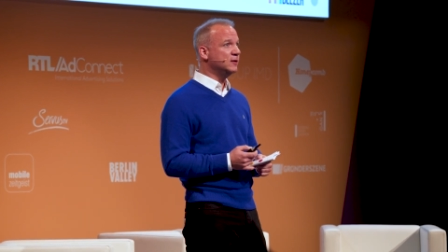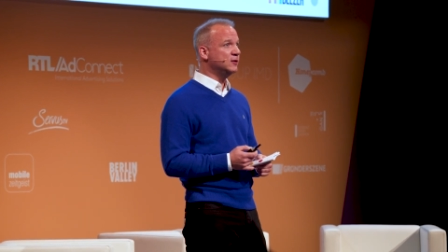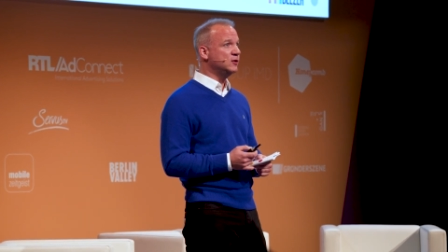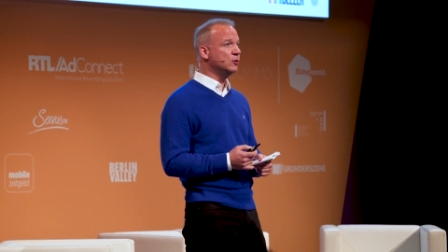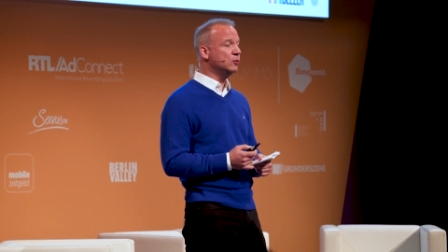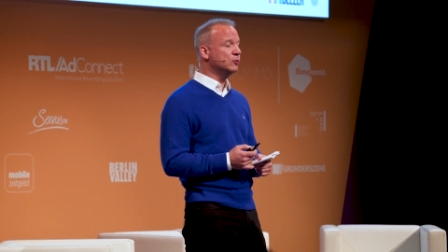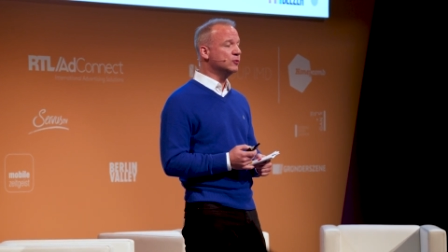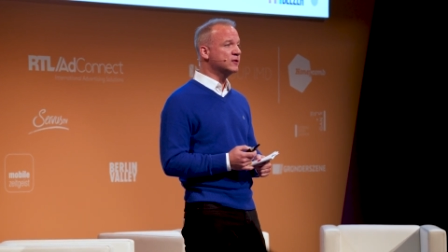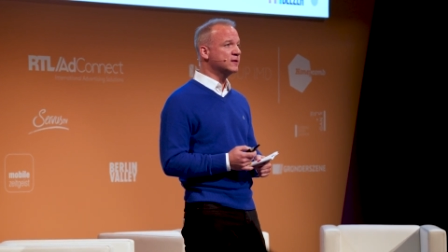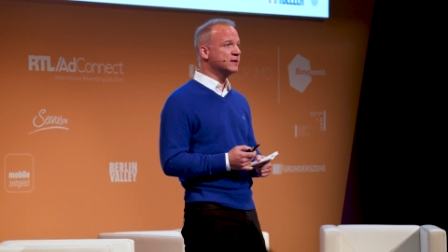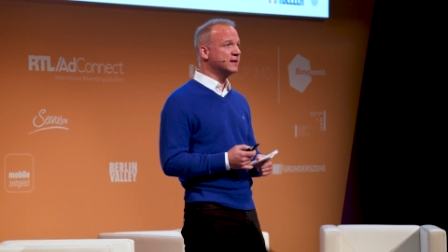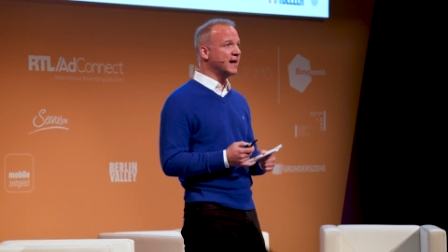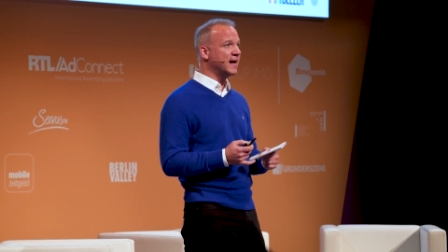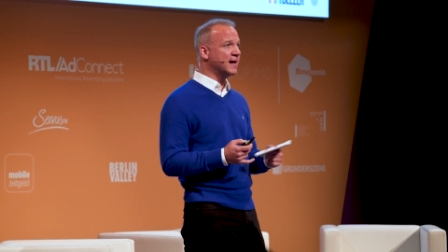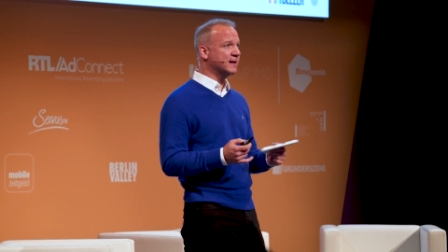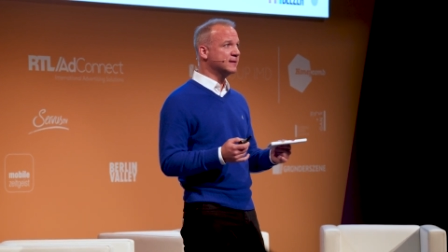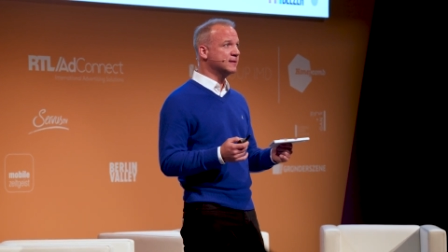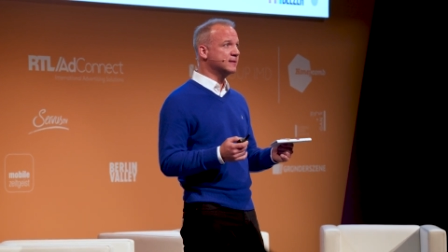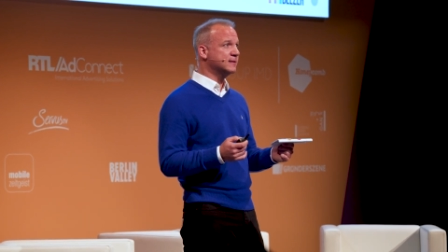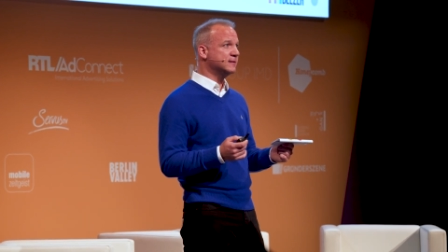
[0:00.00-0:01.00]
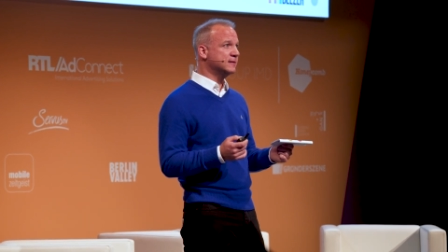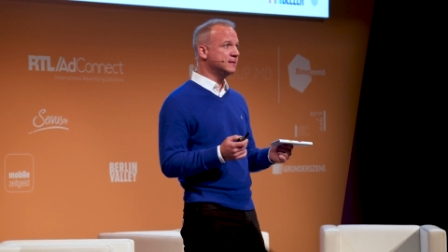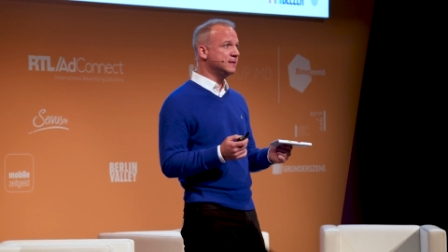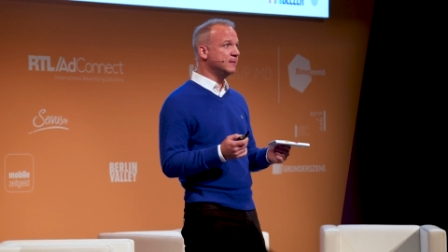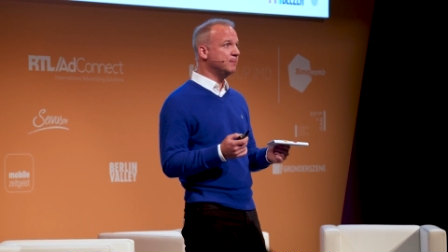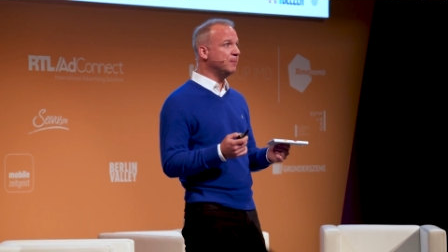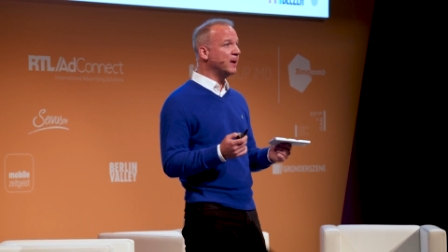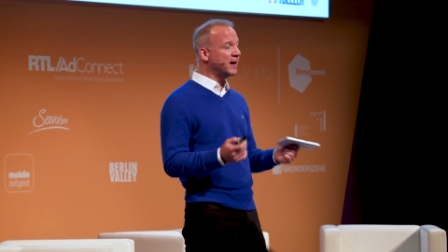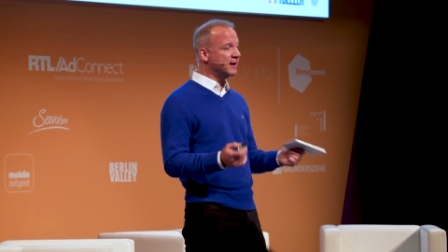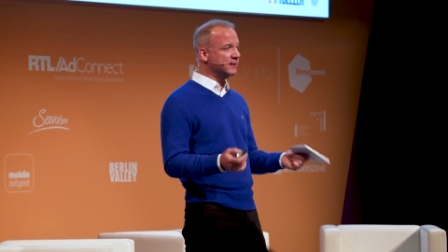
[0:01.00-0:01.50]
you start
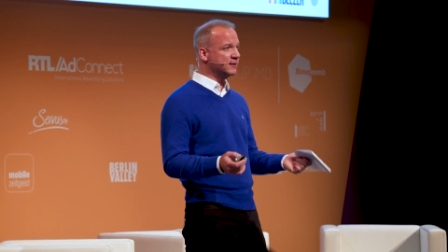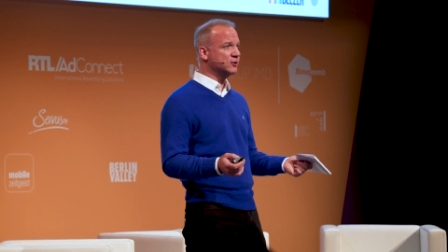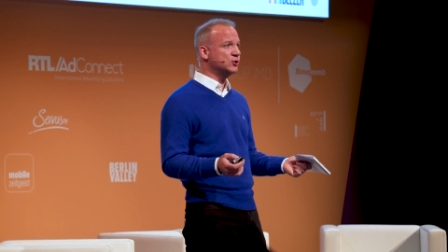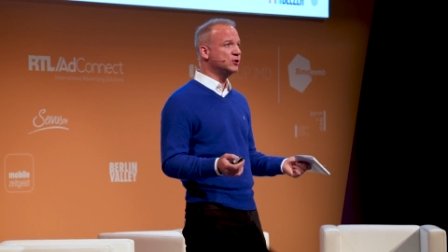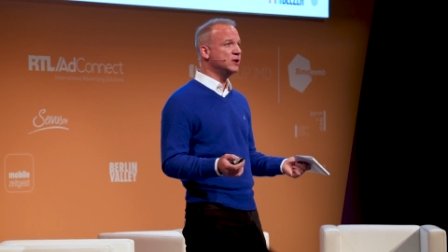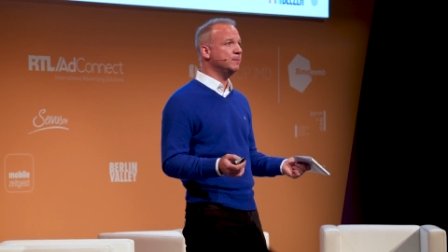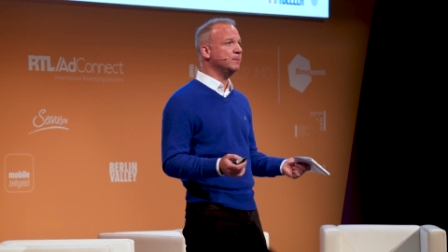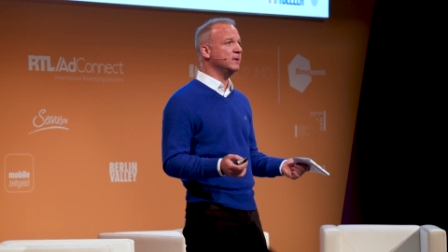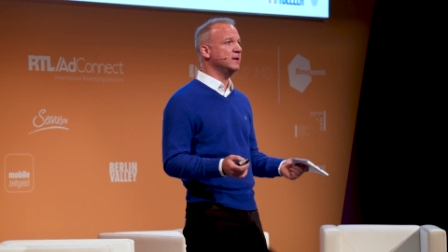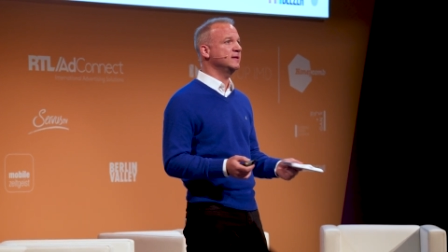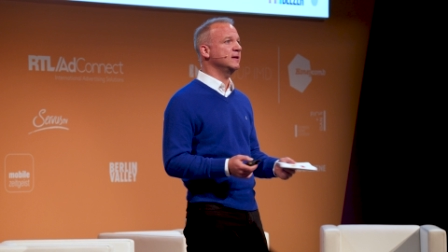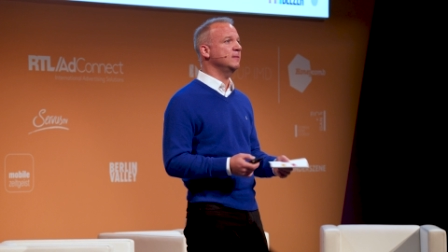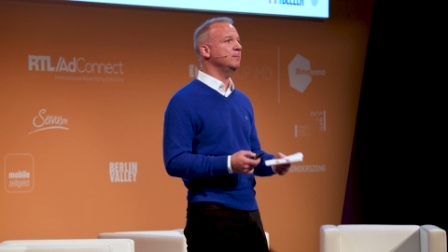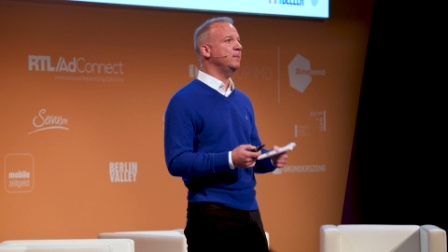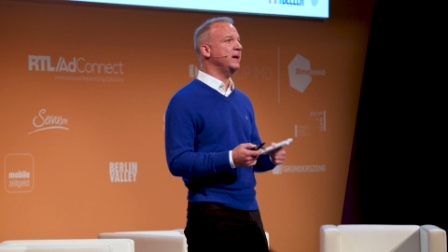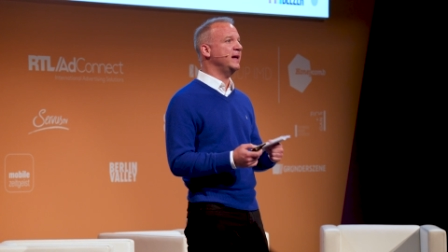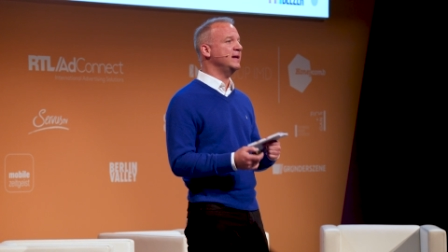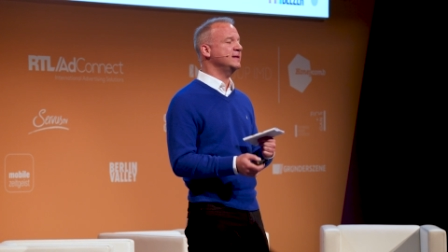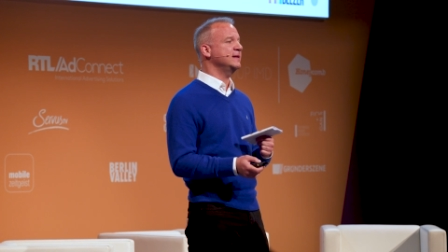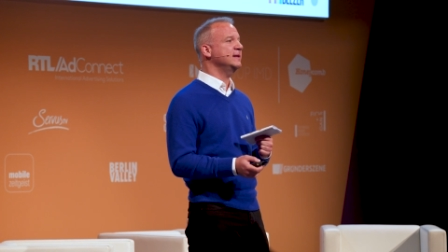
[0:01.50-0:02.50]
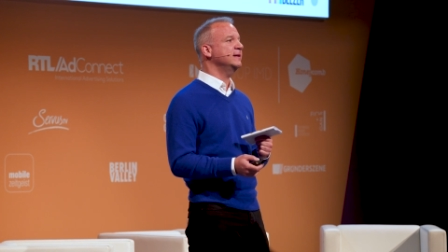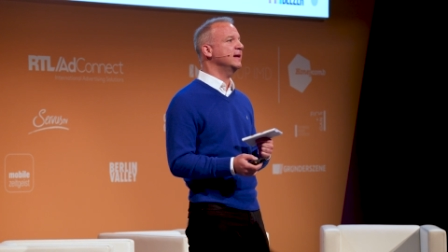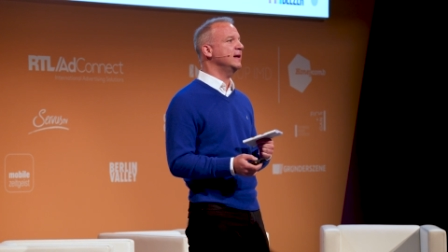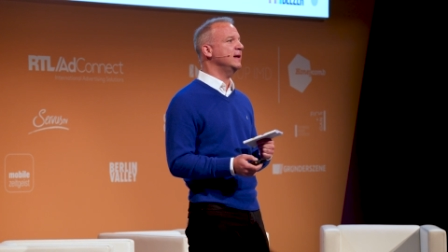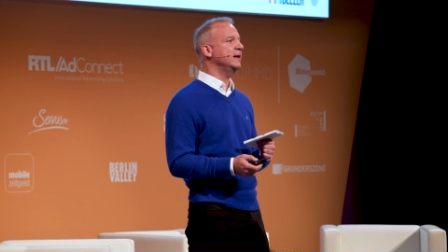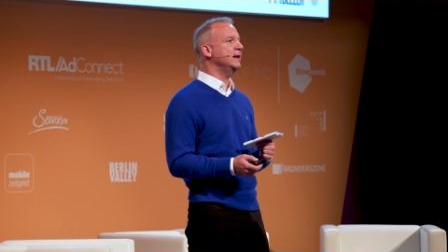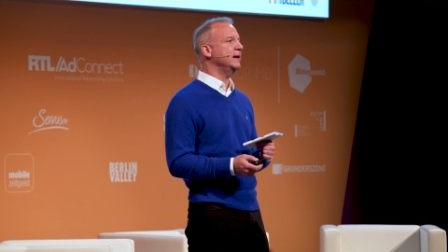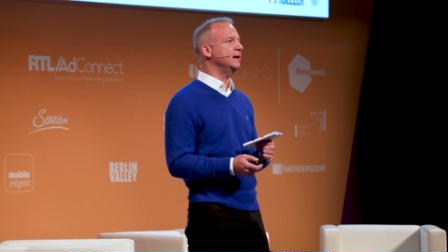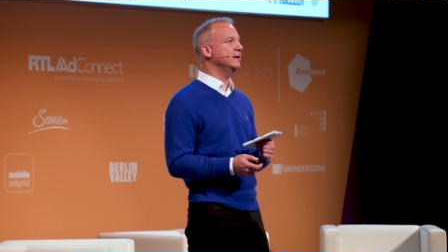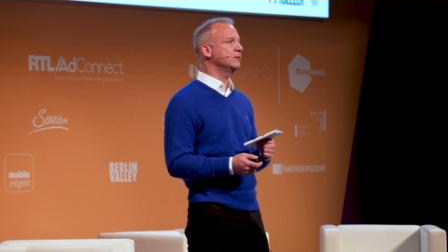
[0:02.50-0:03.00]
the partnership and then
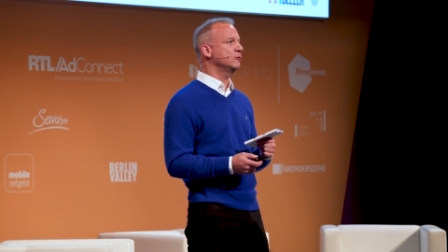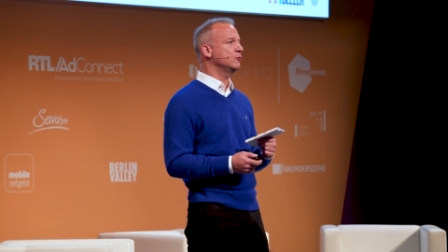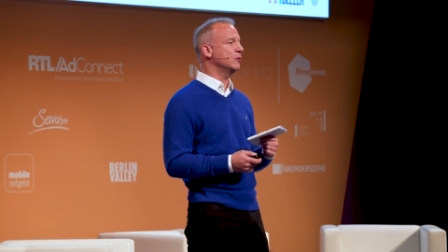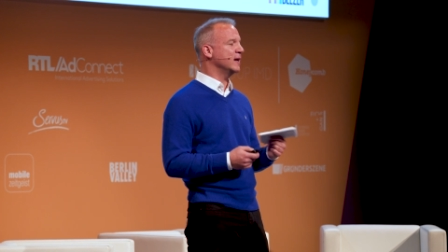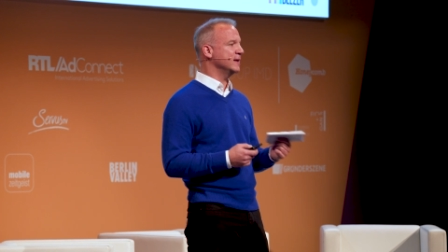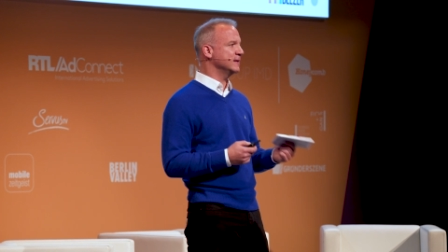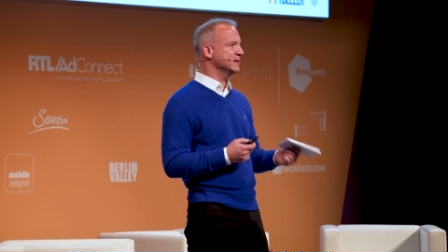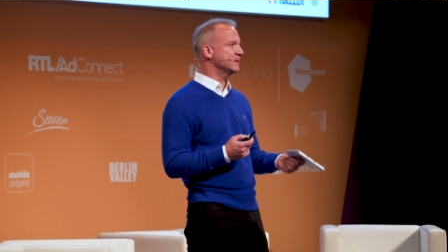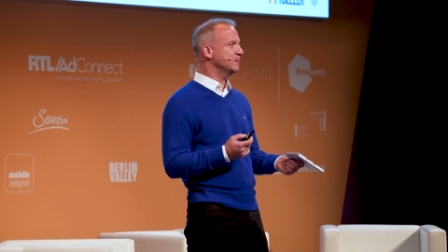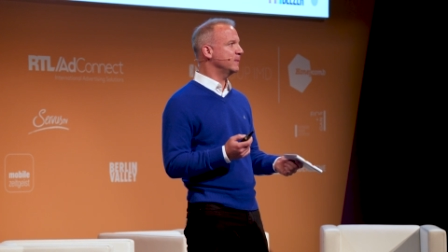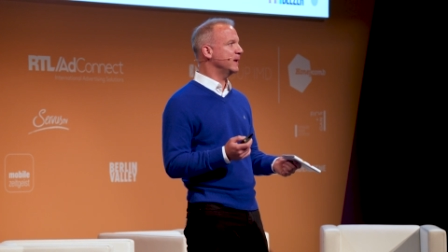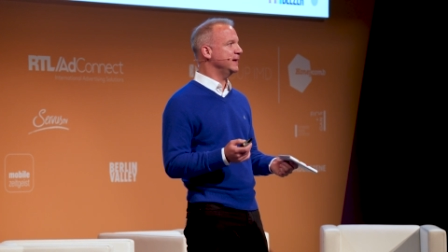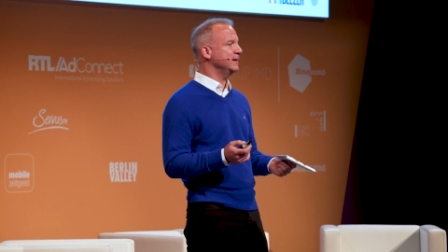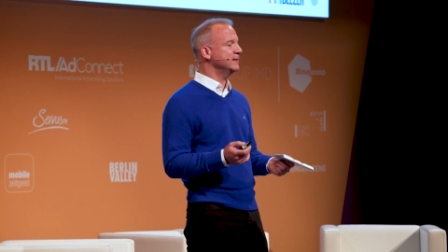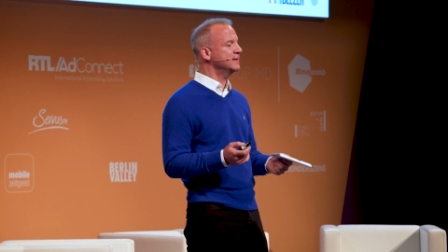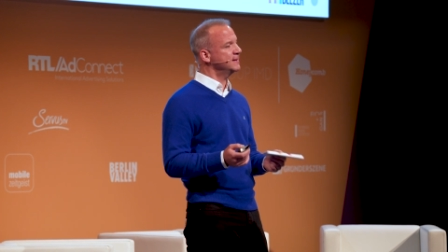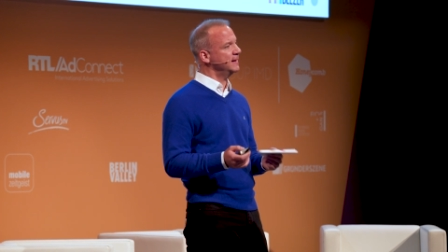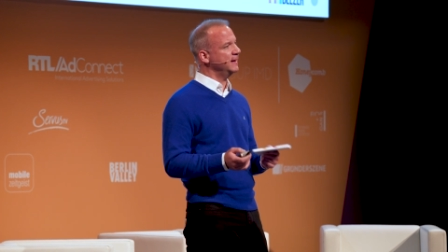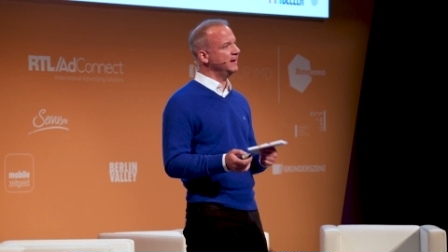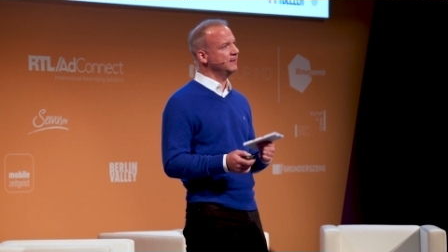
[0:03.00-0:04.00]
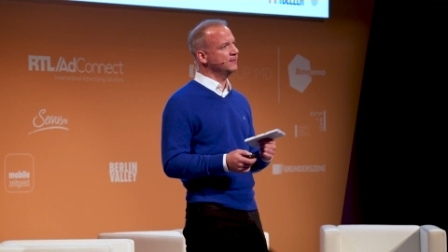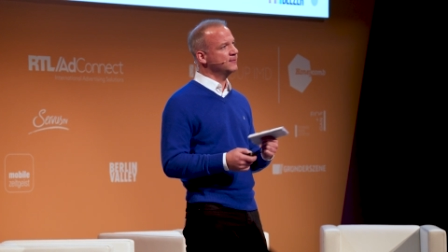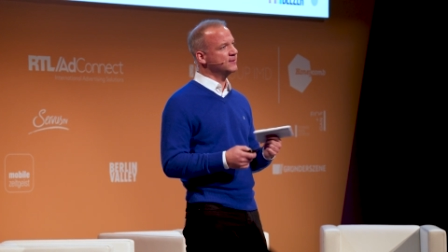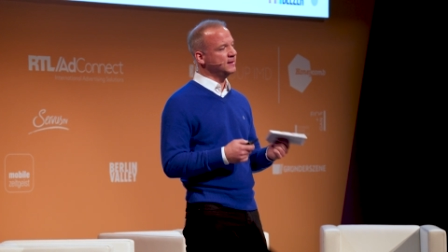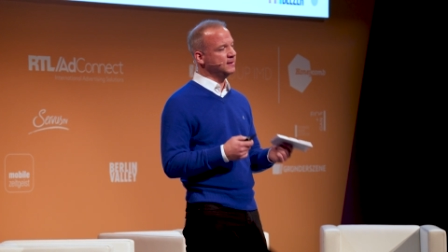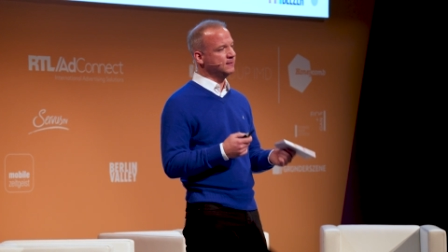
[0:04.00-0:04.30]
basically it runs by itself.